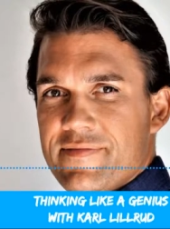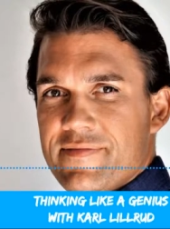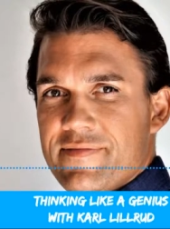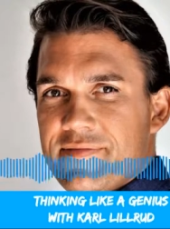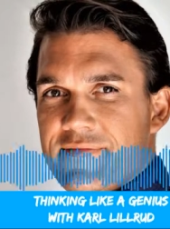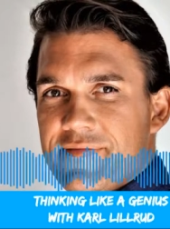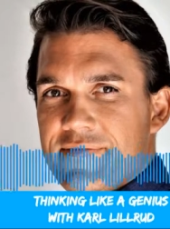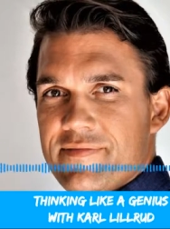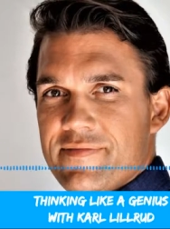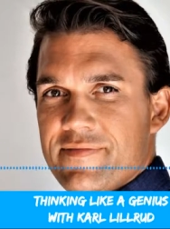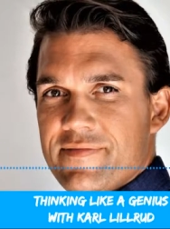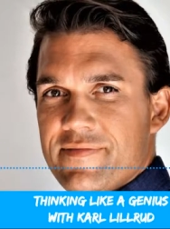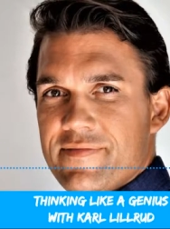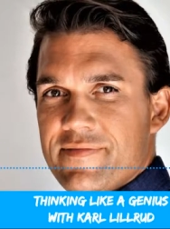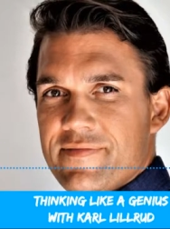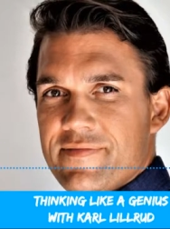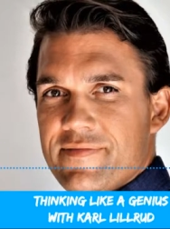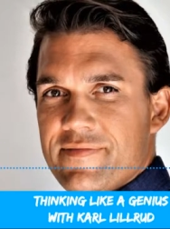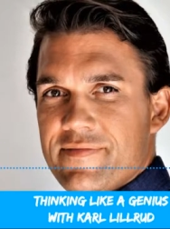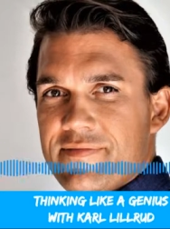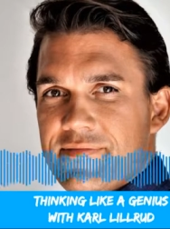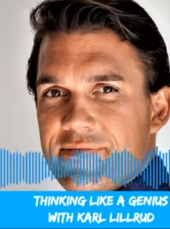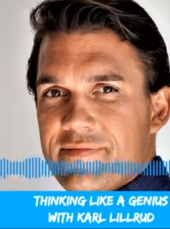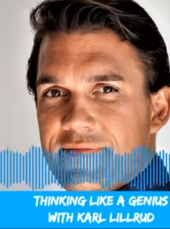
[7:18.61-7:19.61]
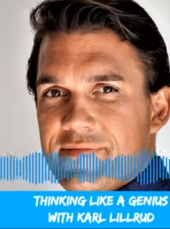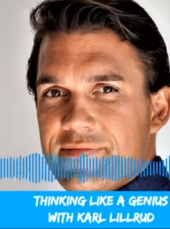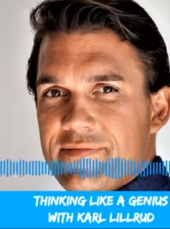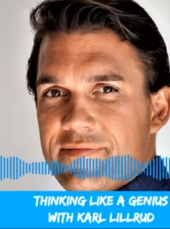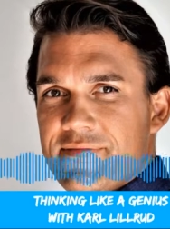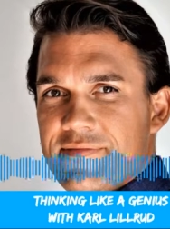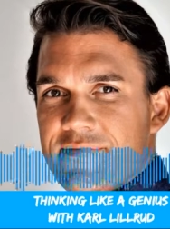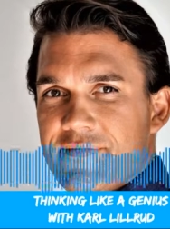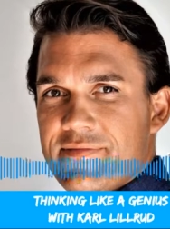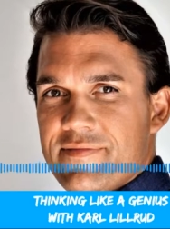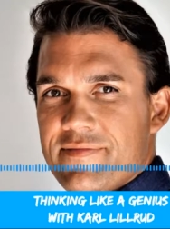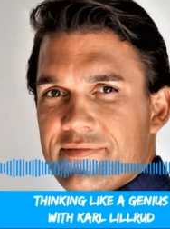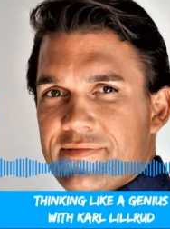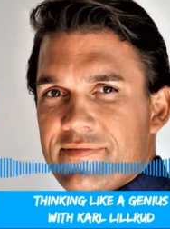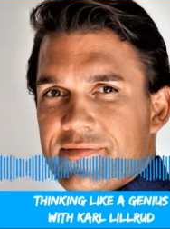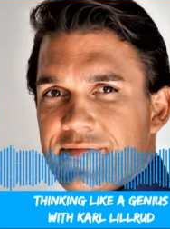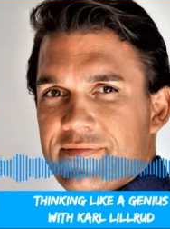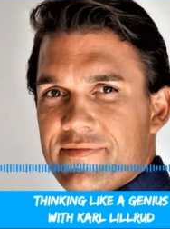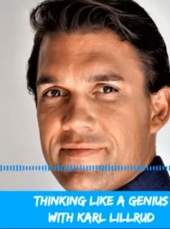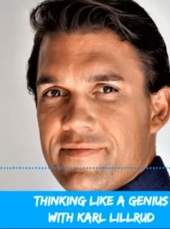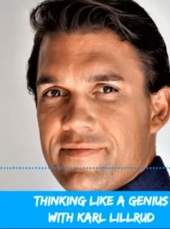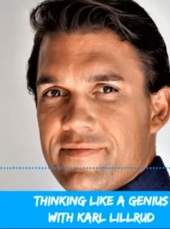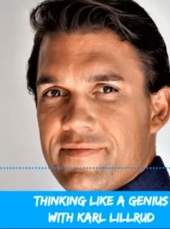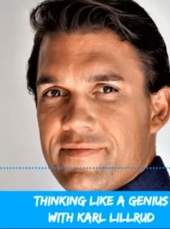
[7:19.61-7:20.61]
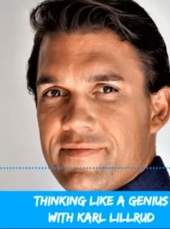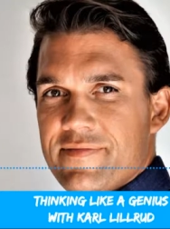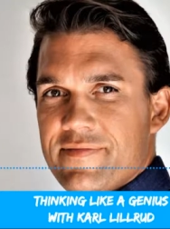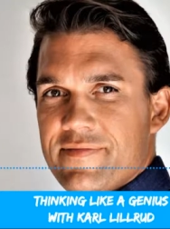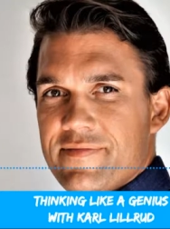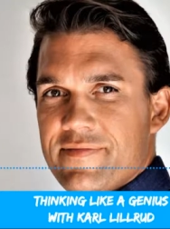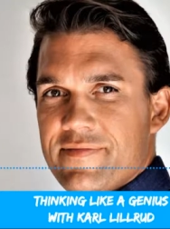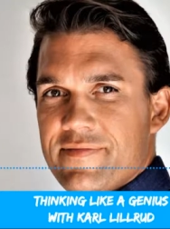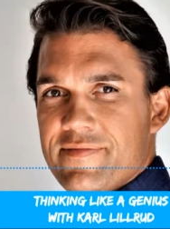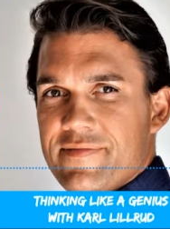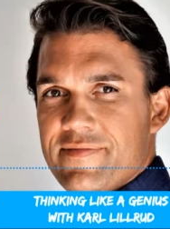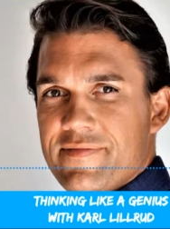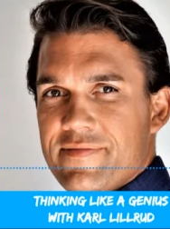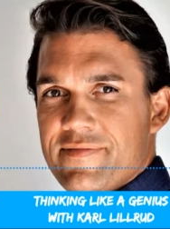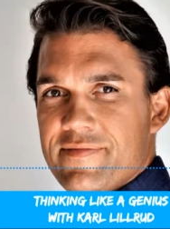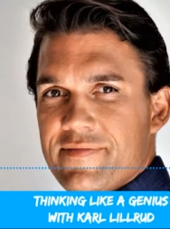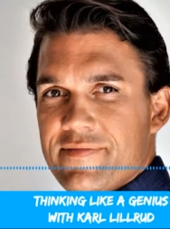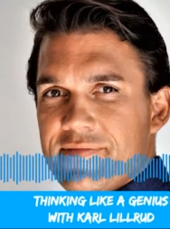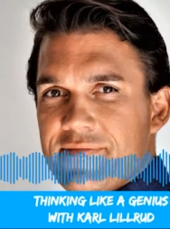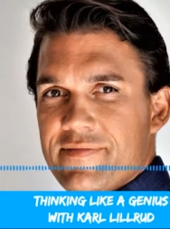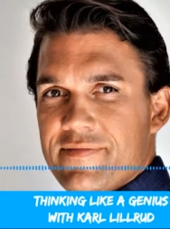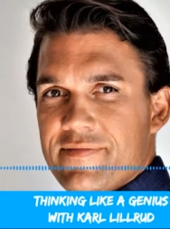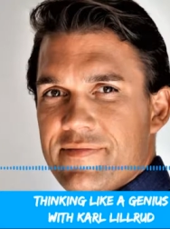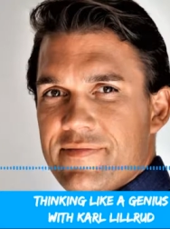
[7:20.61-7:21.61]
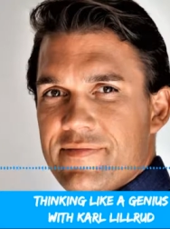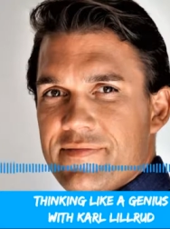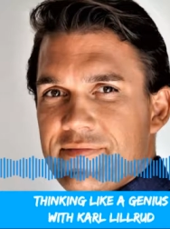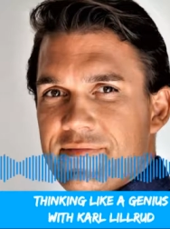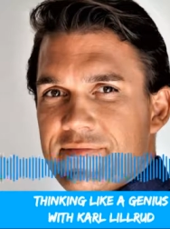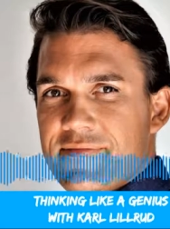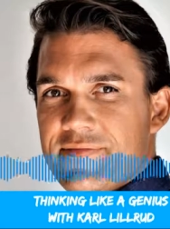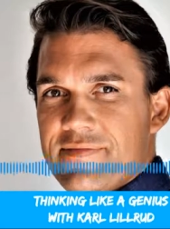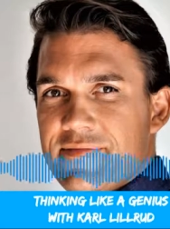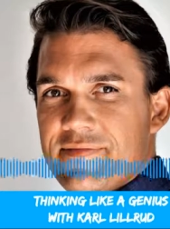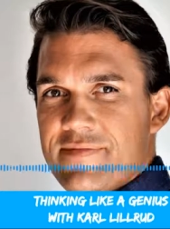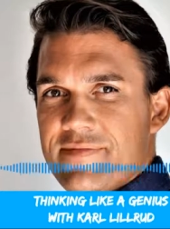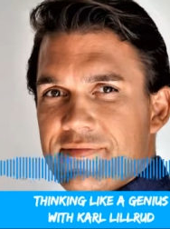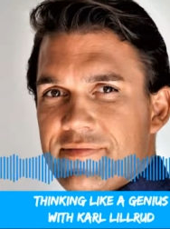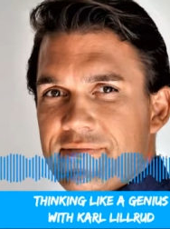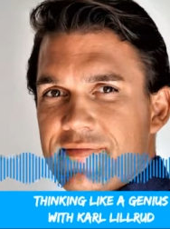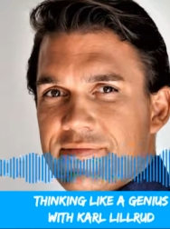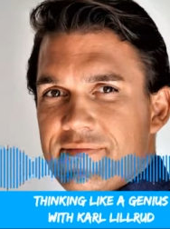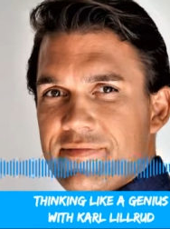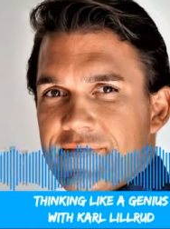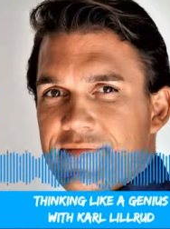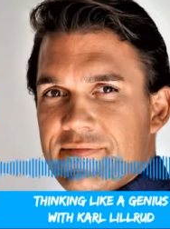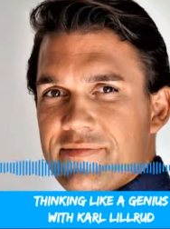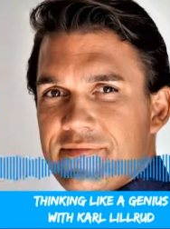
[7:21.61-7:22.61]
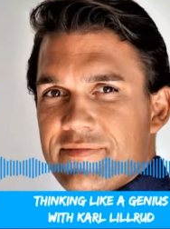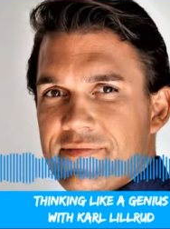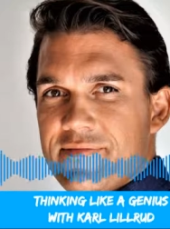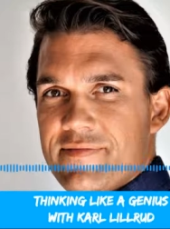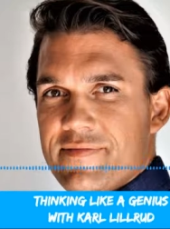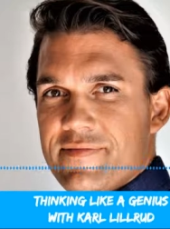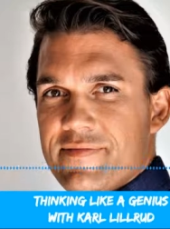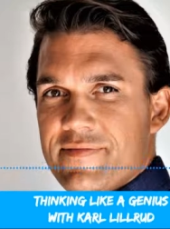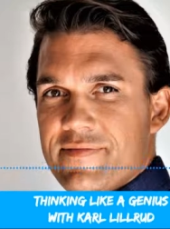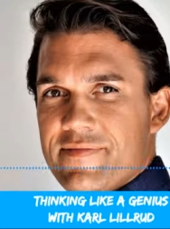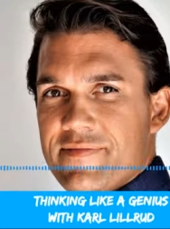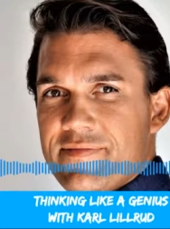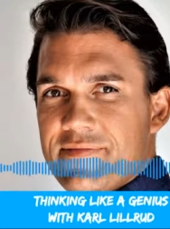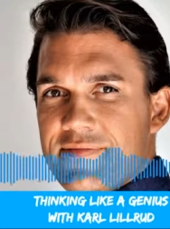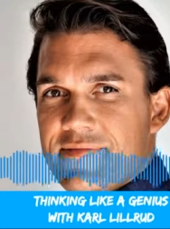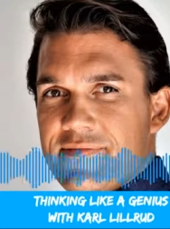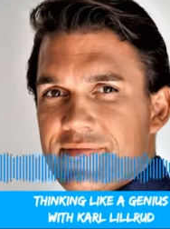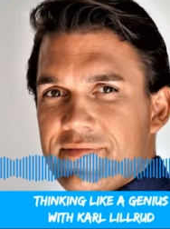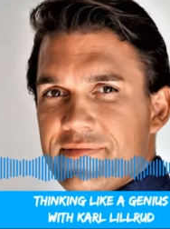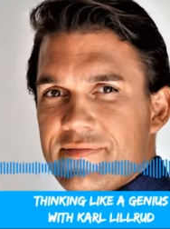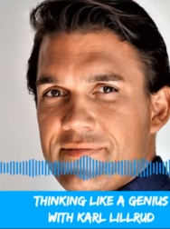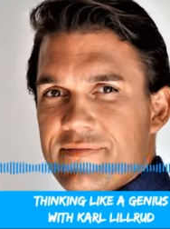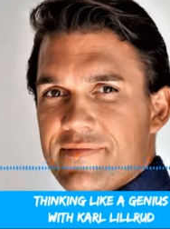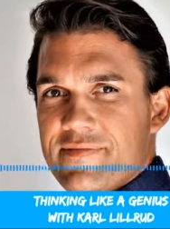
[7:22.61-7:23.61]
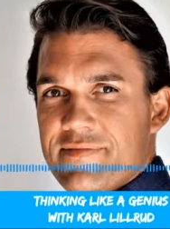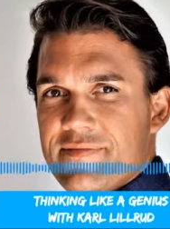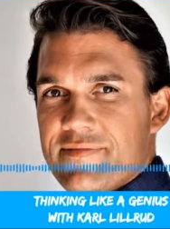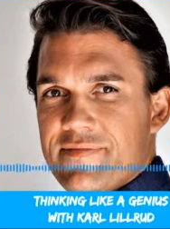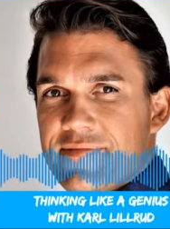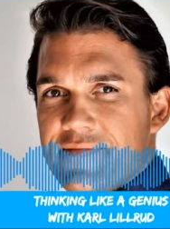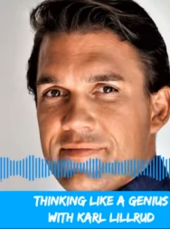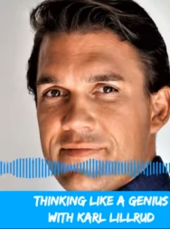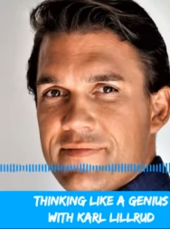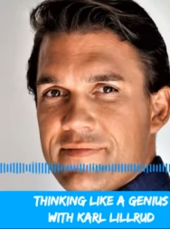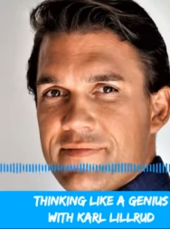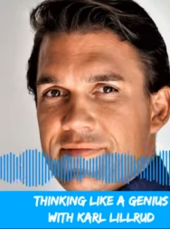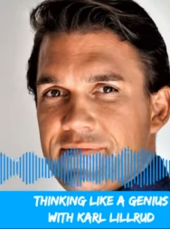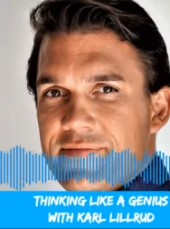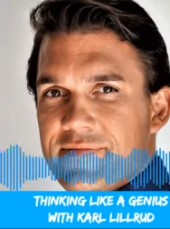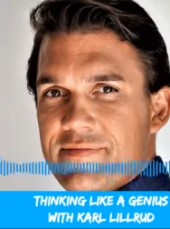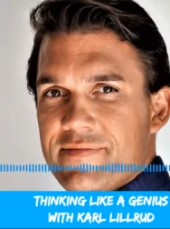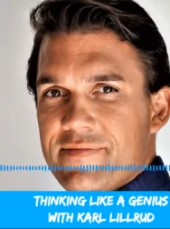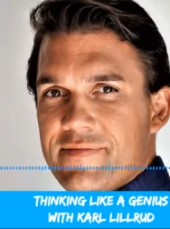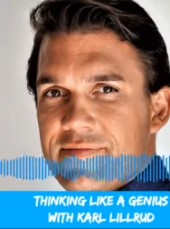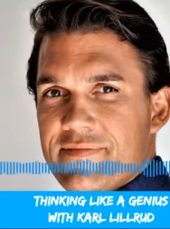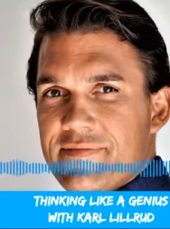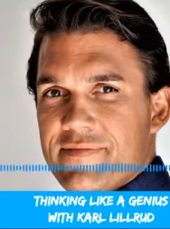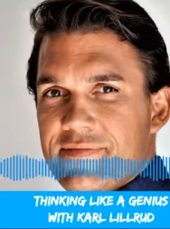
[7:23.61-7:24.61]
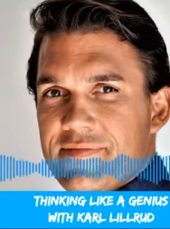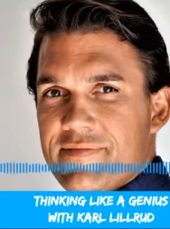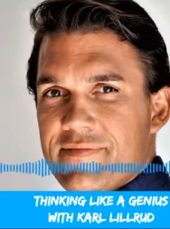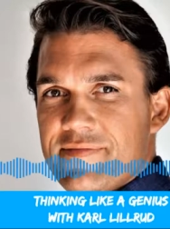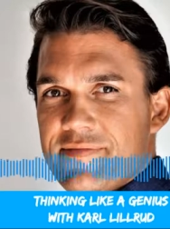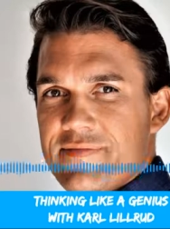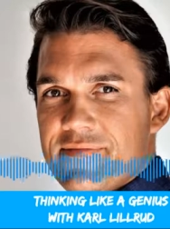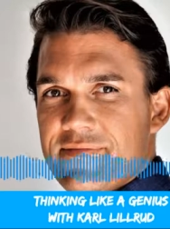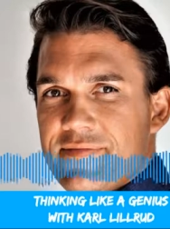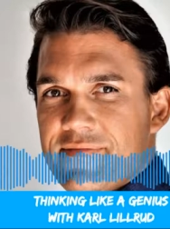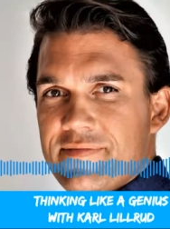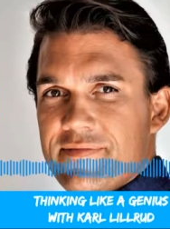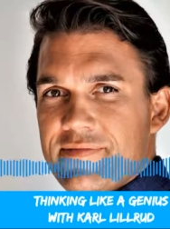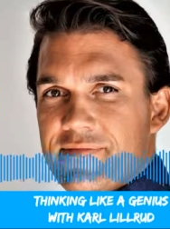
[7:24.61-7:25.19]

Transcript: So you have an idea that uh, that you want to run with uh, it's some sort of business idea.